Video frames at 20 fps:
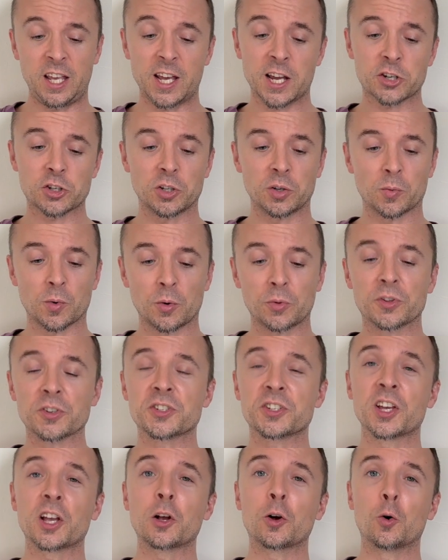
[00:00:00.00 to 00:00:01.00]
he actually wrote the
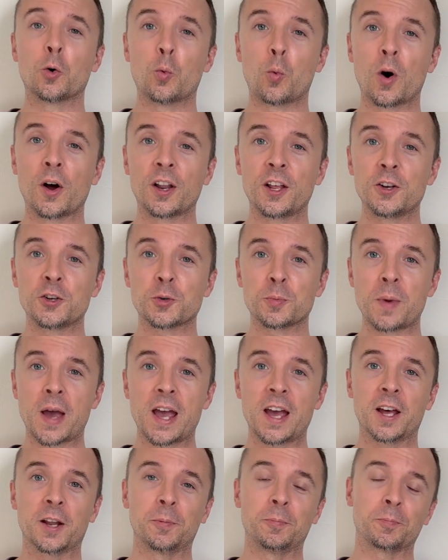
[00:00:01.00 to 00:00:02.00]
single 1 Inch
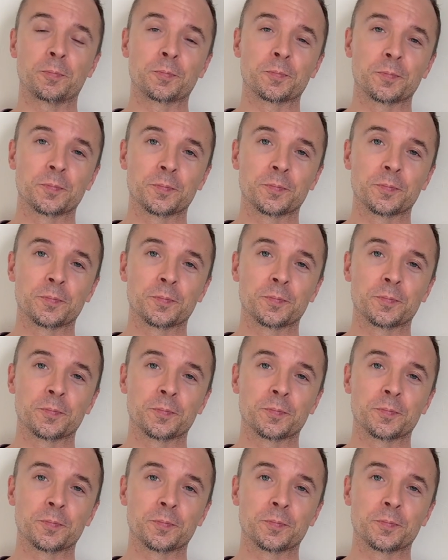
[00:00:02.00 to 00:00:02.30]
Man.